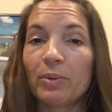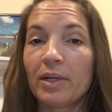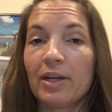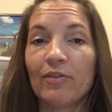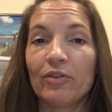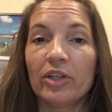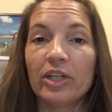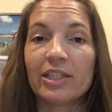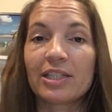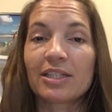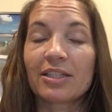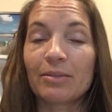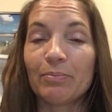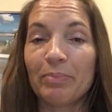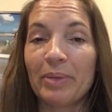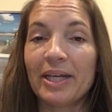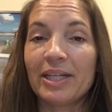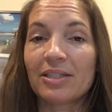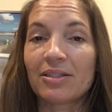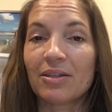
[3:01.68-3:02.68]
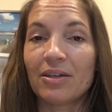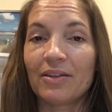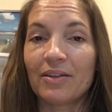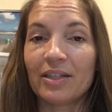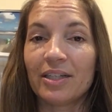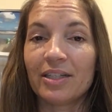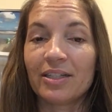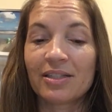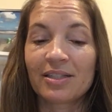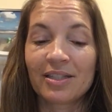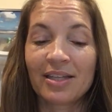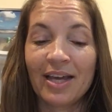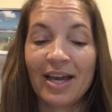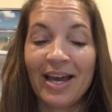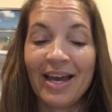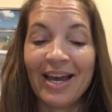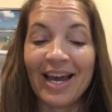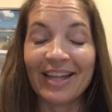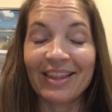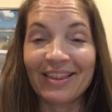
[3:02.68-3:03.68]
or whatever insulin based on this,
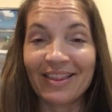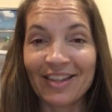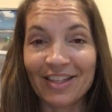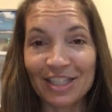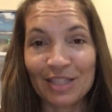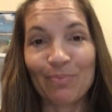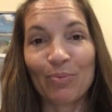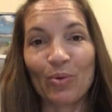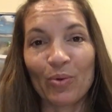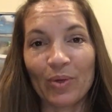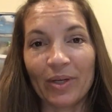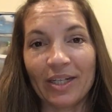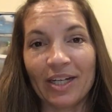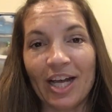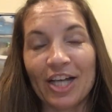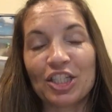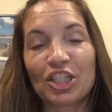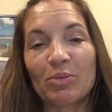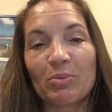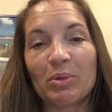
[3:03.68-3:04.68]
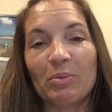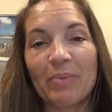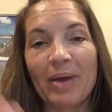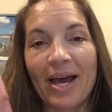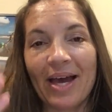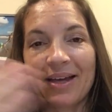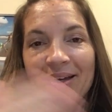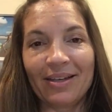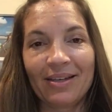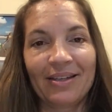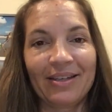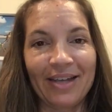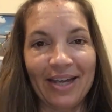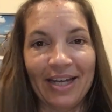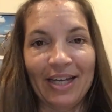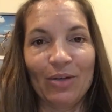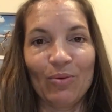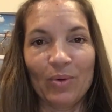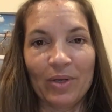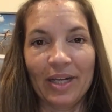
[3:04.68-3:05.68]
at this point, I should be back
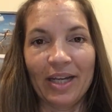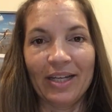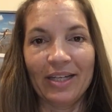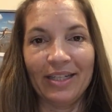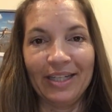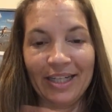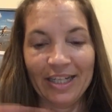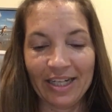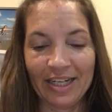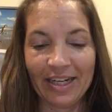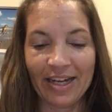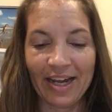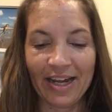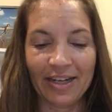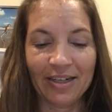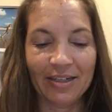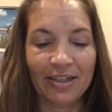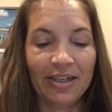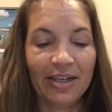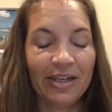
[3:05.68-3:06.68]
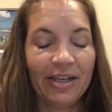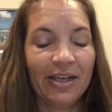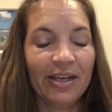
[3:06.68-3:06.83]
getting what I needed again.